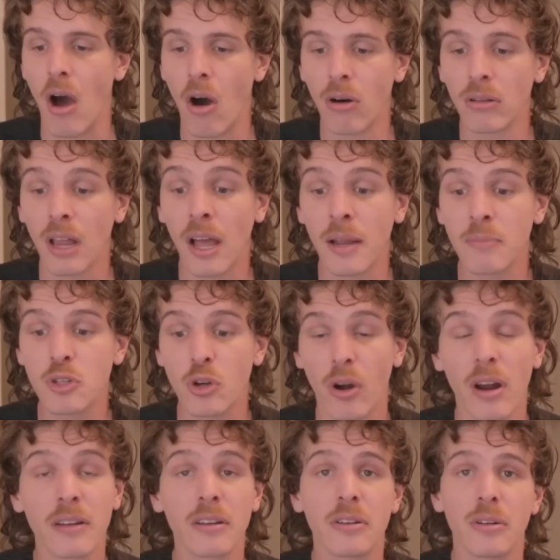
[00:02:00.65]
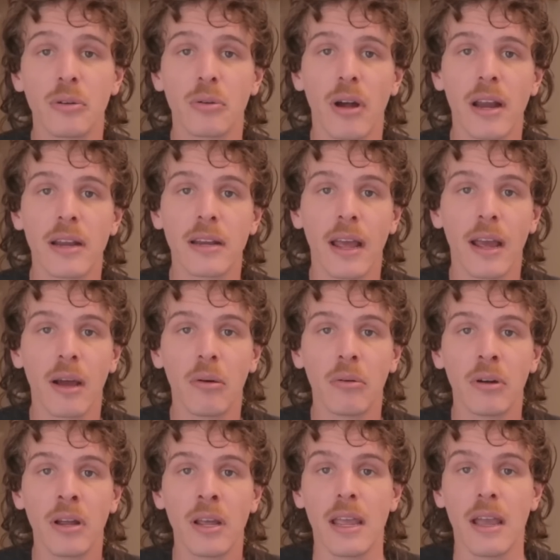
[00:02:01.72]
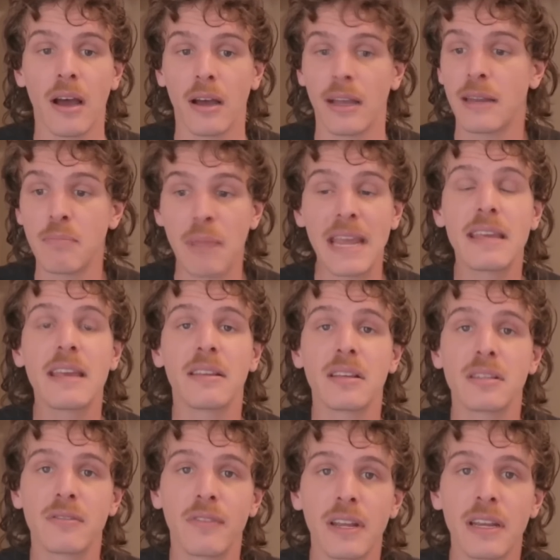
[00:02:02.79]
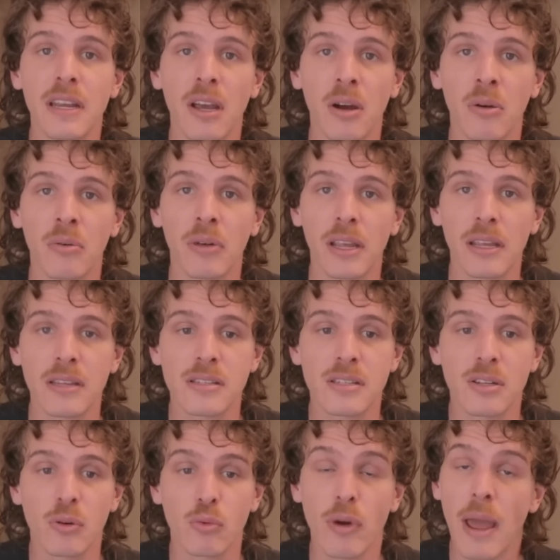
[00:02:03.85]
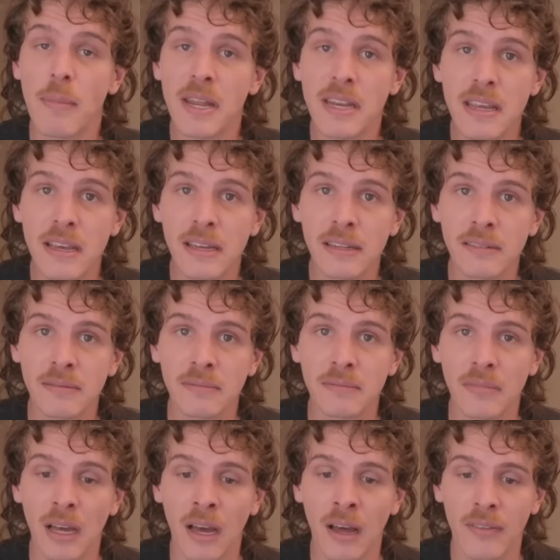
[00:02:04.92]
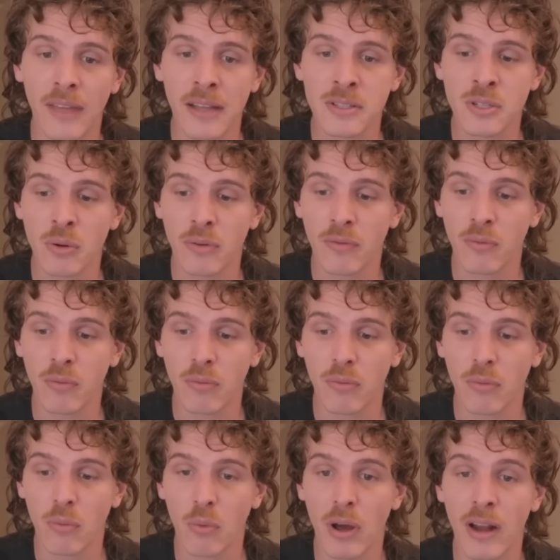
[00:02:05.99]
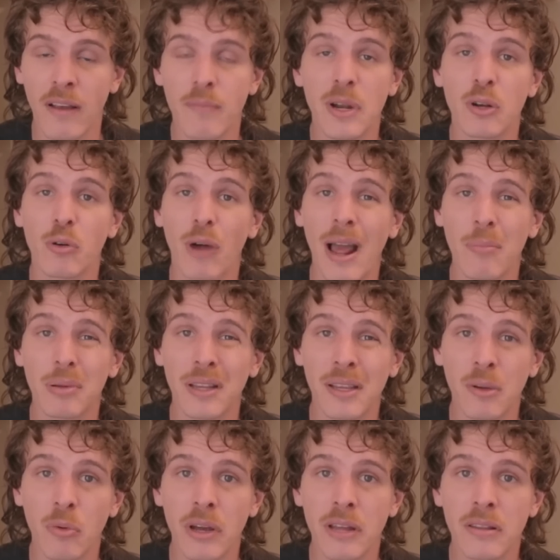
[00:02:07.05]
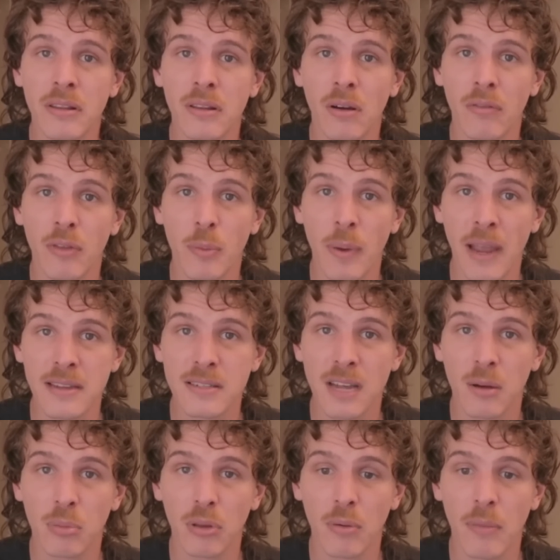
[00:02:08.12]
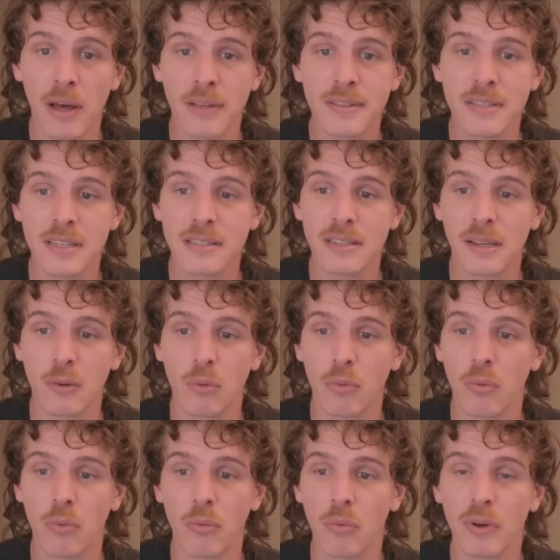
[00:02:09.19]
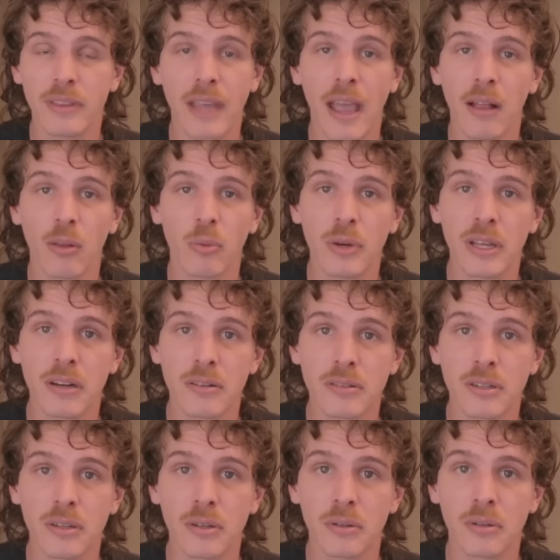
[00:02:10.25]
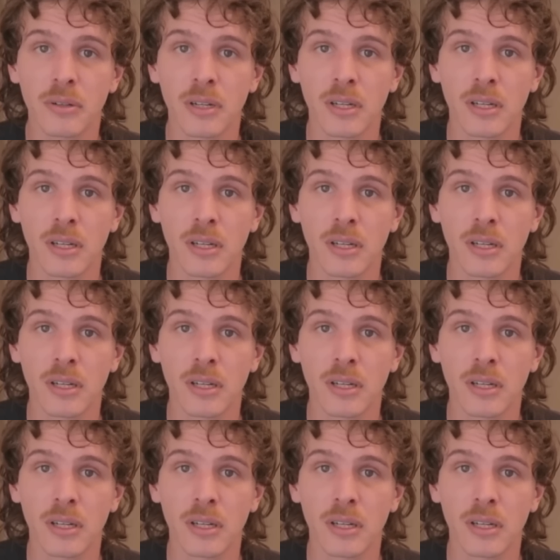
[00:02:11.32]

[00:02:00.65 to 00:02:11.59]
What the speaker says: All I'm trying to do right now in making this video is to remedy it. That's sort of what I've been grappling with over the past couple of months is like, what the hell are we gonna do?